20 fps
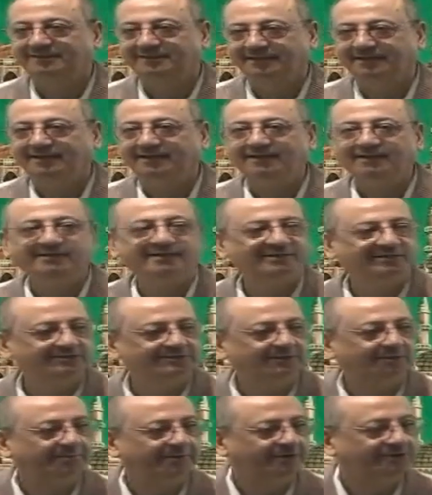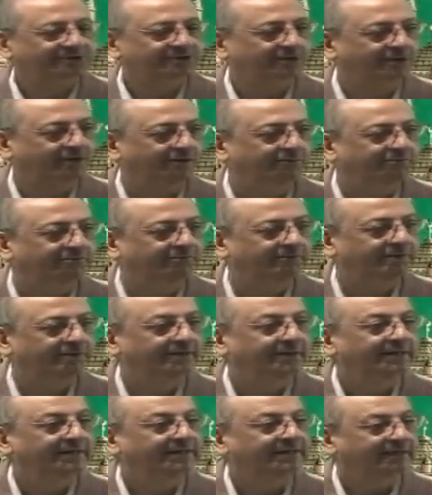Huh? It is a measure of
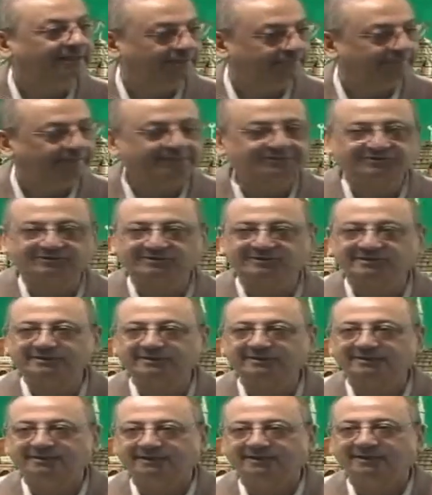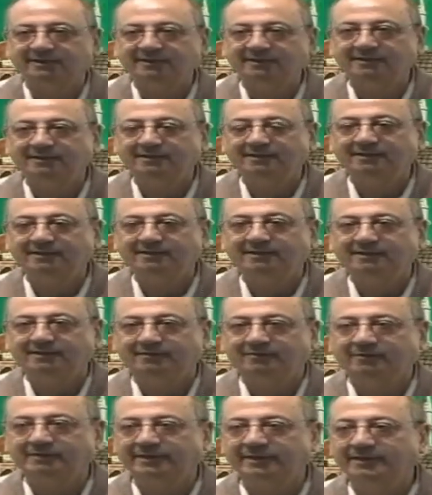capacity. Huh?
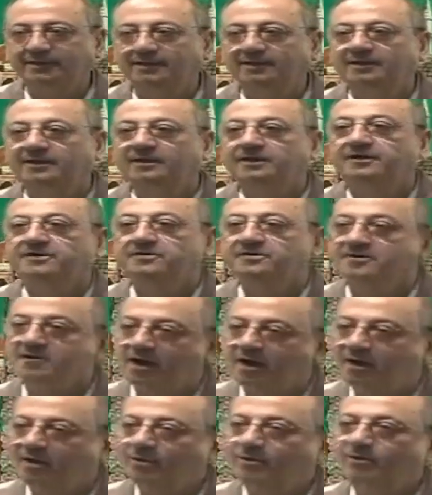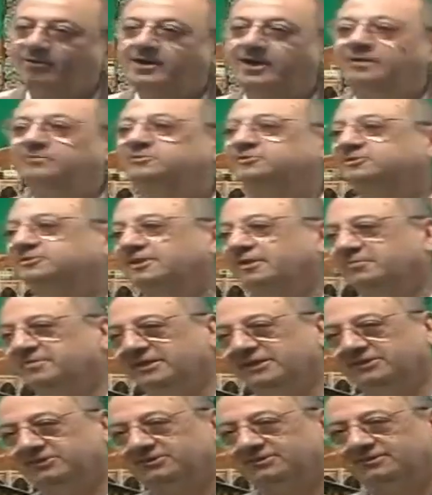Okay. Now comes
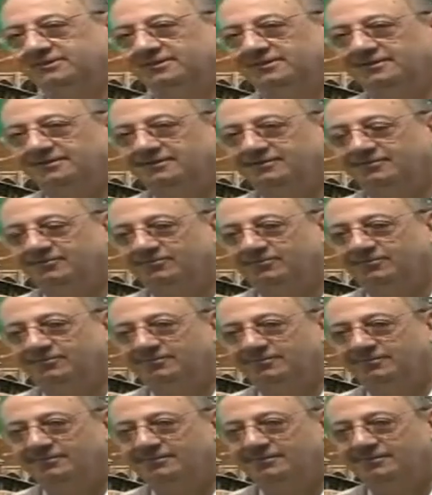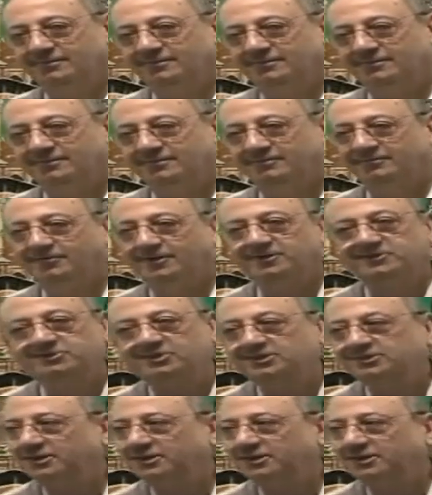tamiz. What is the